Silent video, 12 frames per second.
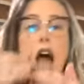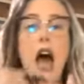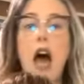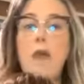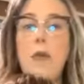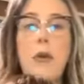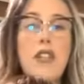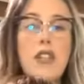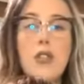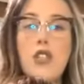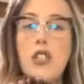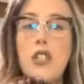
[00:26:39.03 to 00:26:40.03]
Um, but
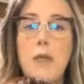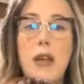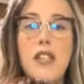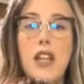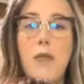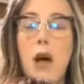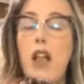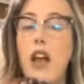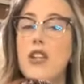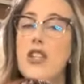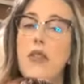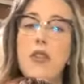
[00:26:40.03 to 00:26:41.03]
this was just a basic
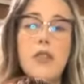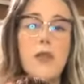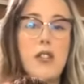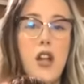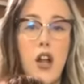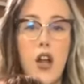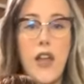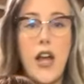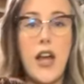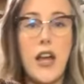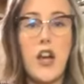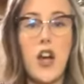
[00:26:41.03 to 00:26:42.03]
balayage. Now, this one's not all that
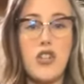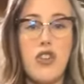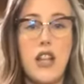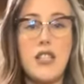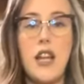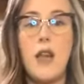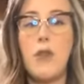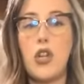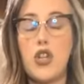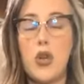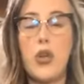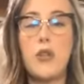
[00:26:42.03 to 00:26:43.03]
high contrasting. I'm going
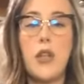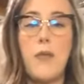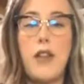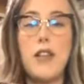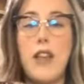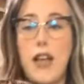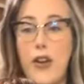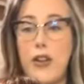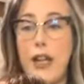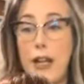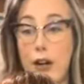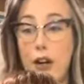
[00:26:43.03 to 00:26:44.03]
to show you something lighter
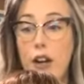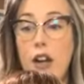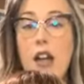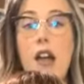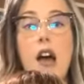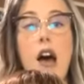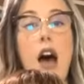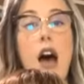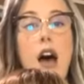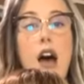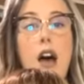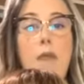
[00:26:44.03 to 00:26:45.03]
later.
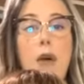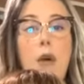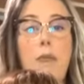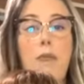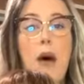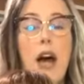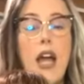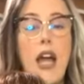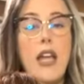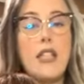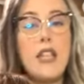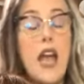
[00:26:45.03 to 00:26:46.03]
Um,
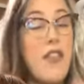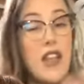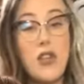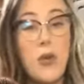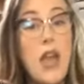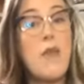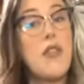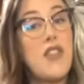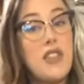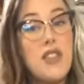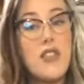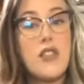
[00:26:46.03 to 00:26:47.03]
but, and that's okay, but
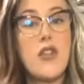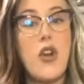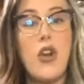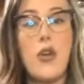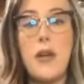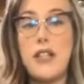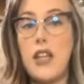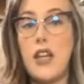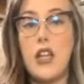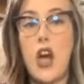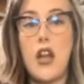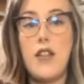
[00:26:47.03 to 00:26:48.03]
this is a scenario we see
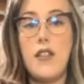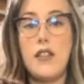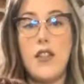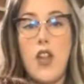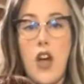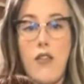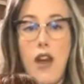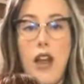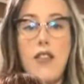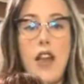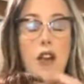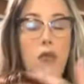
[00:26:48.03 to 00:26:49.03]
a lot in the salon,
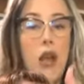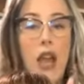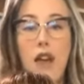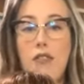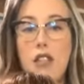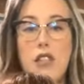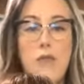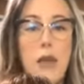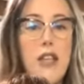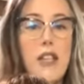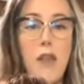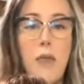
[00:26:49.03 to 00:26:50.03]
right? That we have this
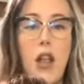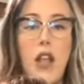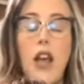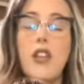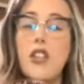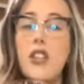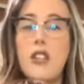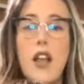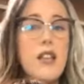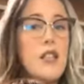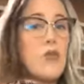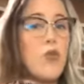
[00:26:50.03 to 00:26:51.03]
basic balayage and this
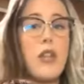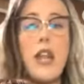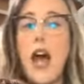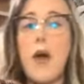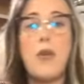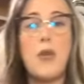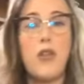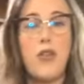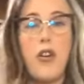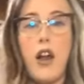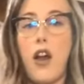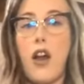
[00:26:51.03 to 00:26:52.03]
client is really happy with
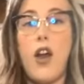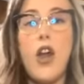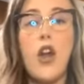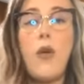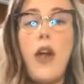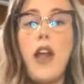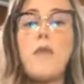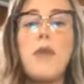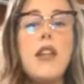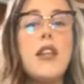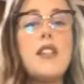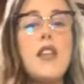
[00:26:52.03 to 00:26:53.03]
her hair. Great,
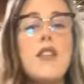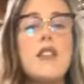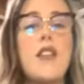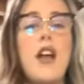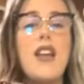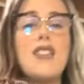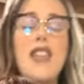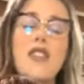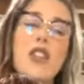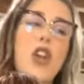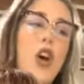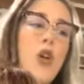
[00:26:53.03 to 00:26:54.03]
but let's say this client says,
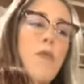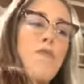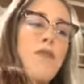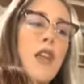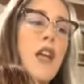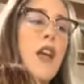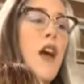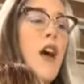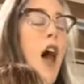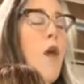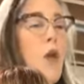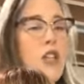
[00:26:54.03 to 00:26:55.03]
you know,
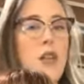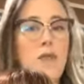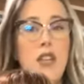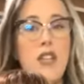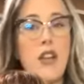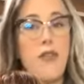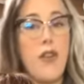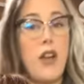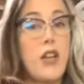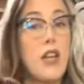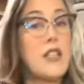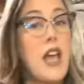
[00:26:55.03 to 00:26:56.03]
I want something different
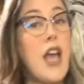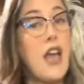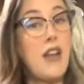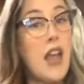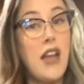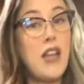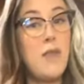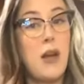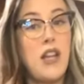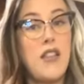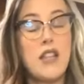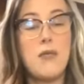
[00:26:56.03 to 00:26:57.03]
because
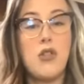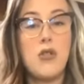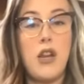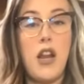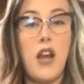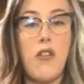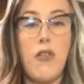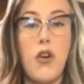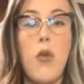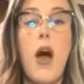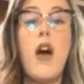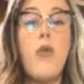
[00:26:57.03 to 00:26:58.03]
anybody that's been doing hair for
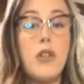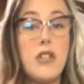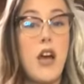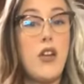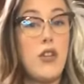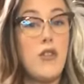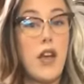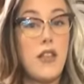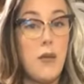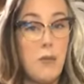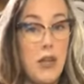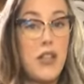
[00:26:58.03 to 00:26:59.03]
a while will tell you that
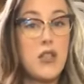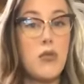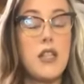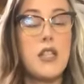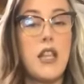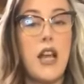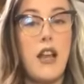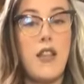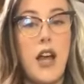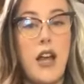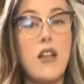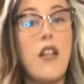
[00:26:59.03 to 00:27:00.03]
the biggest reason that,
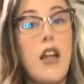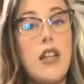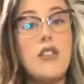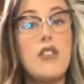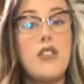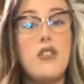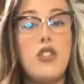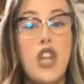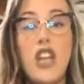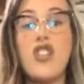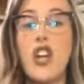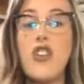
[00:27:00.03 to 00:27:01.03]
that clients change